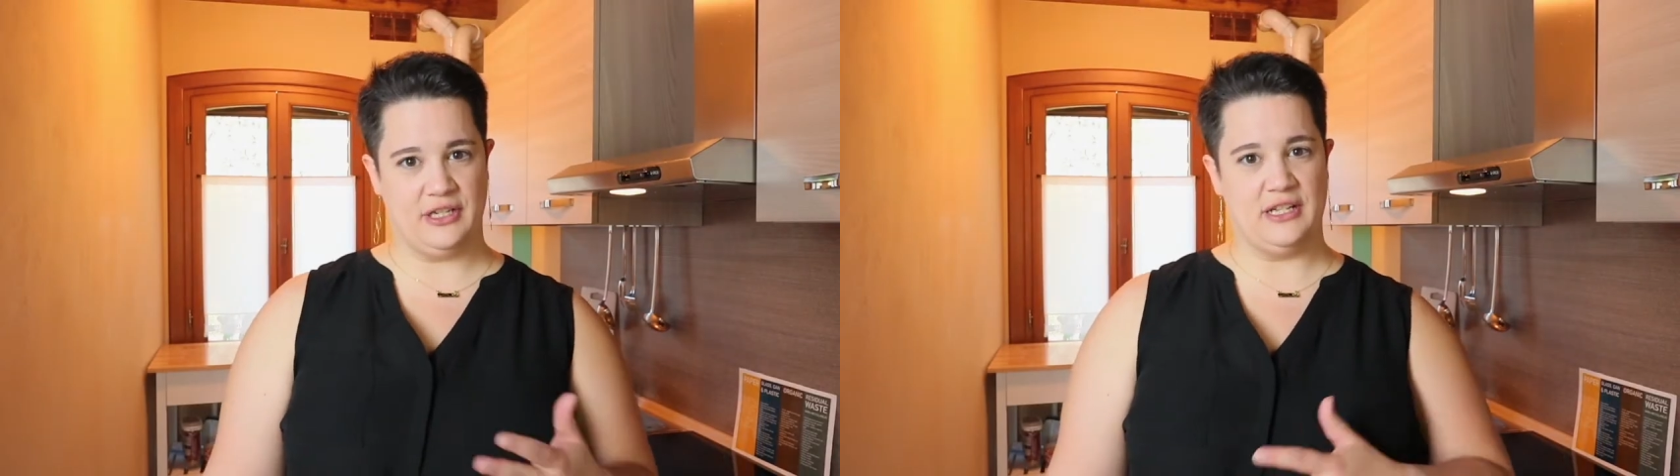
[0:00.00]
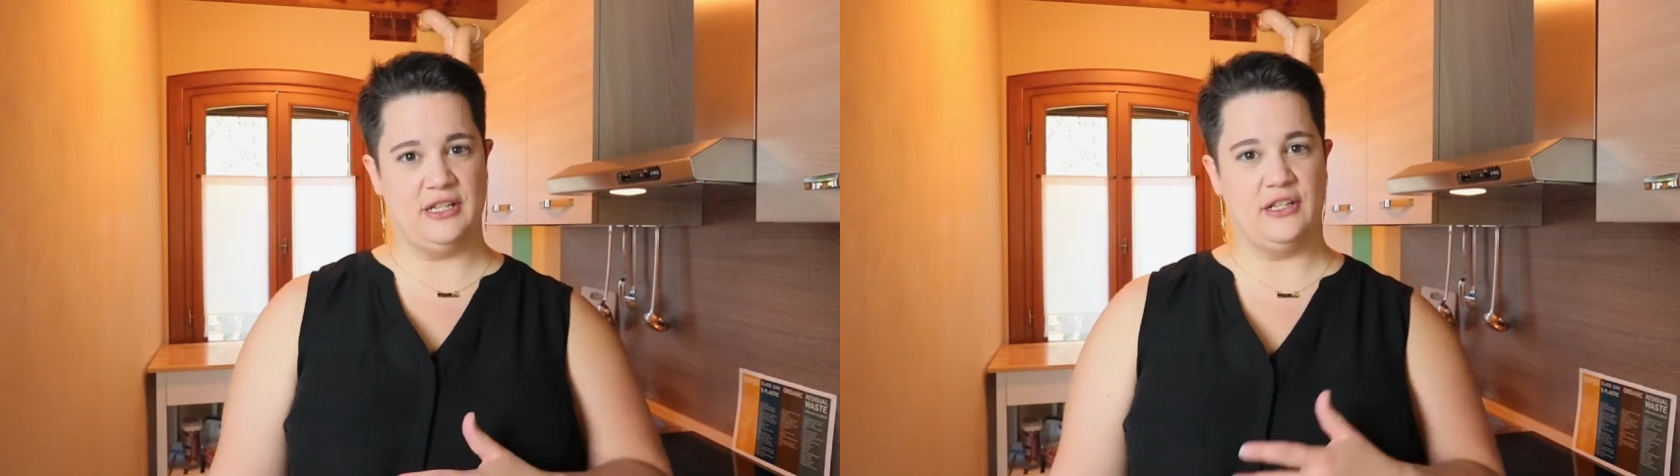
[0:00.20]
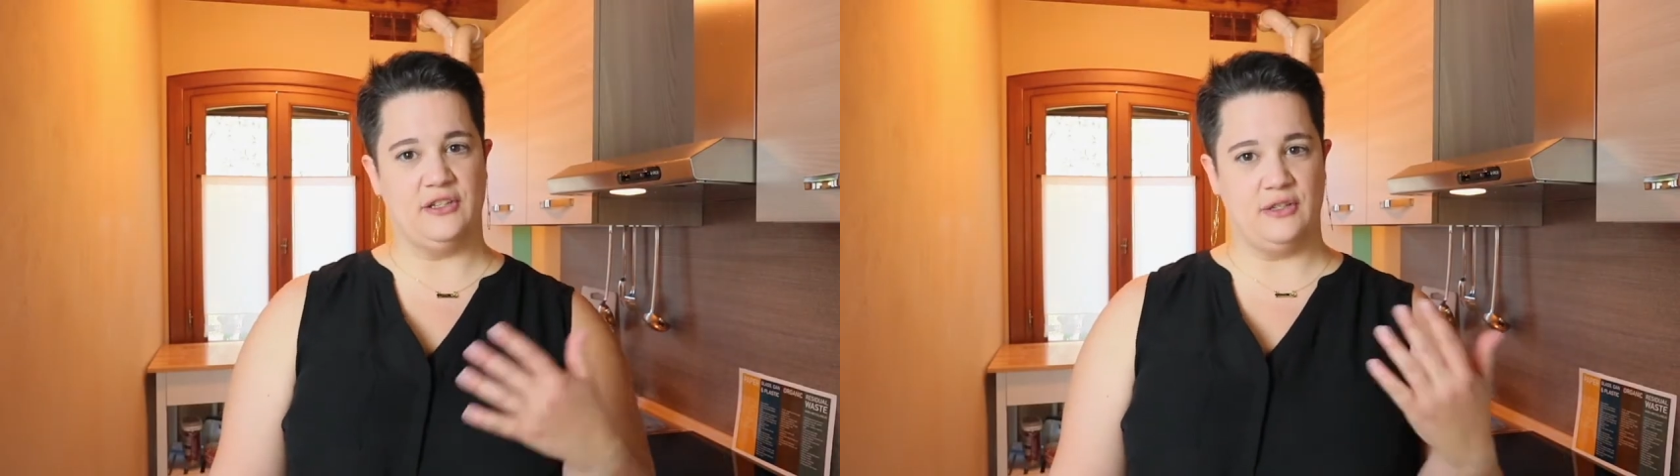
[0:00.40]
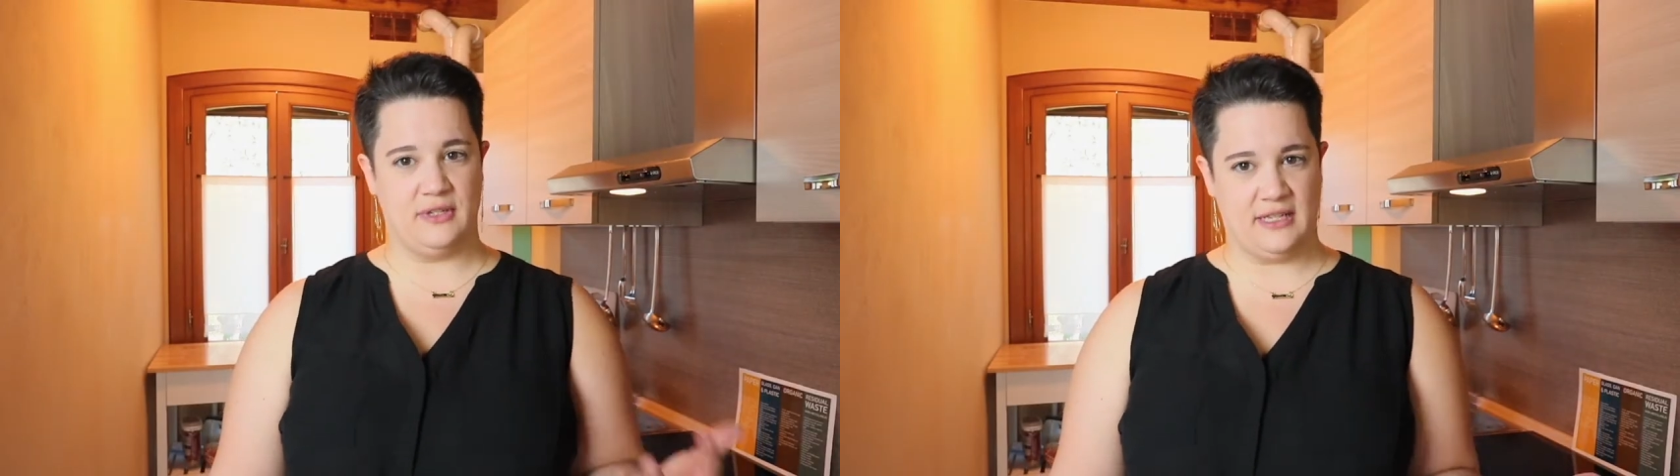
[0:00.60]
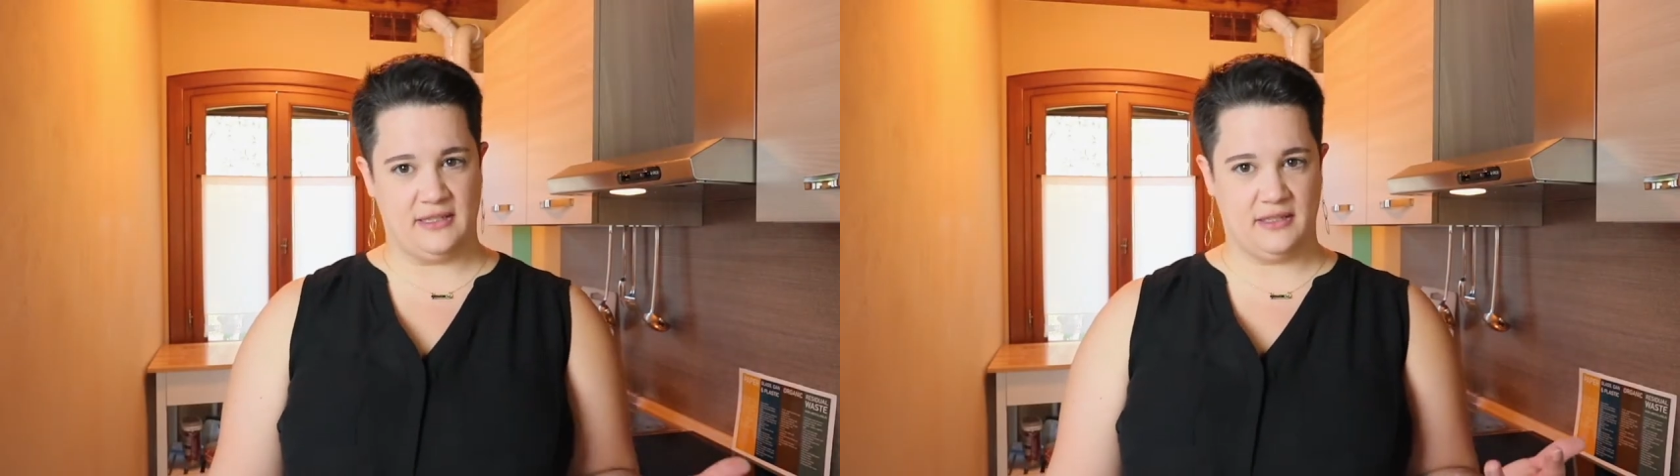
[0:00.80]
is
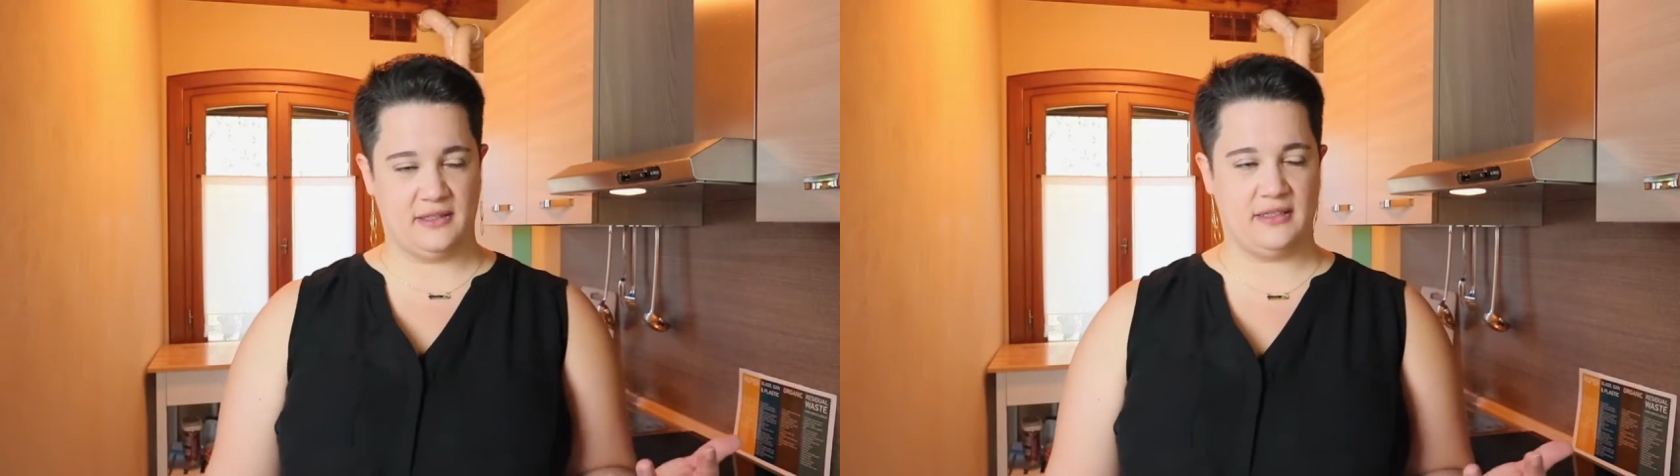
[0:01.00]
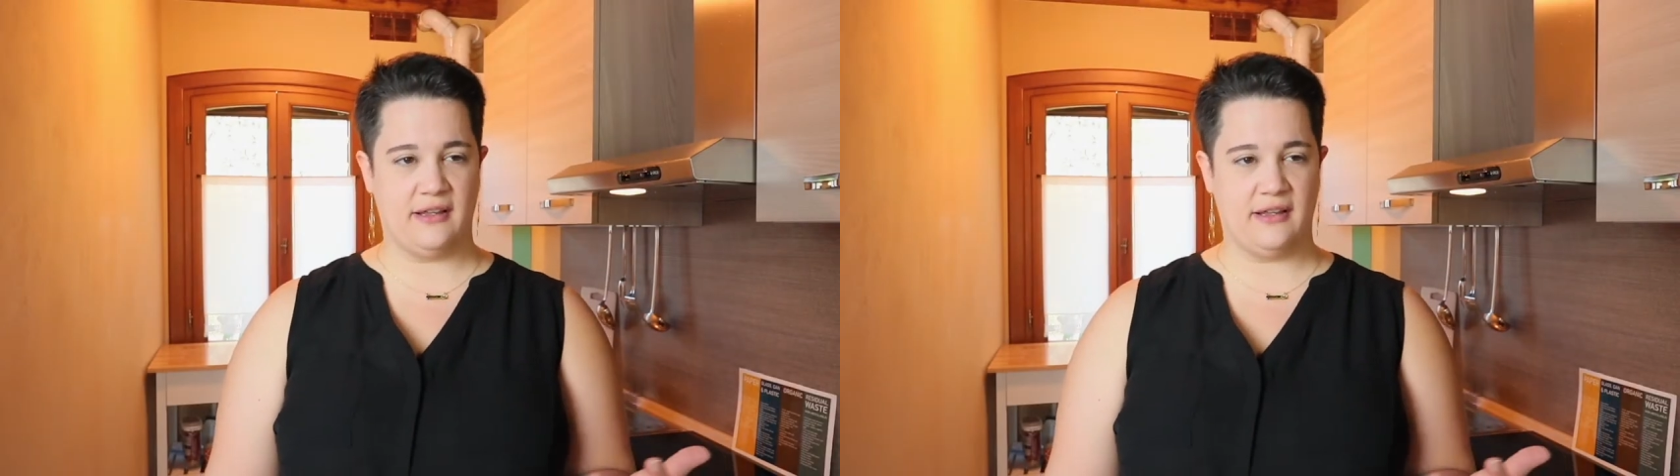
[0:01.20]
utensils.